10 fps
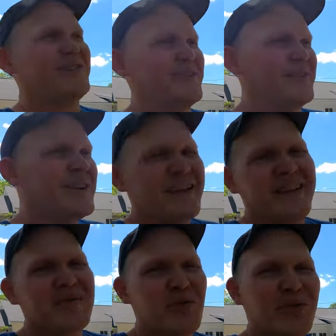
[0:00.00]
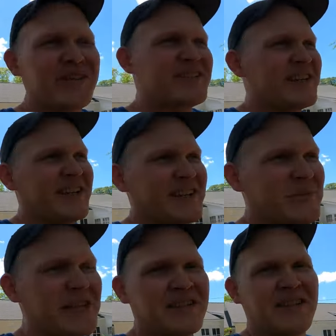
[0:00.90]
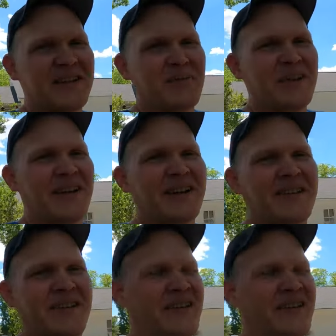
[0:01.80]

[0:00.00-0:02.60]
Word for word: So give me 1 second, let me get this thing up in there